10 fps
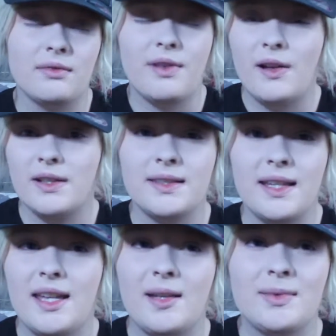falling
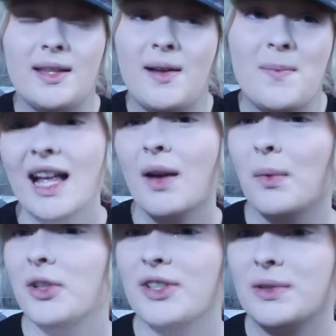asleep. So
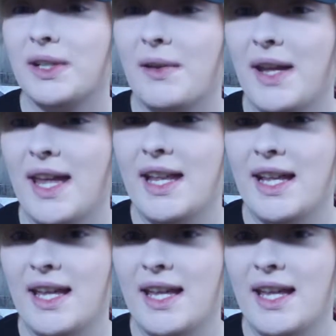we're just going to go ahead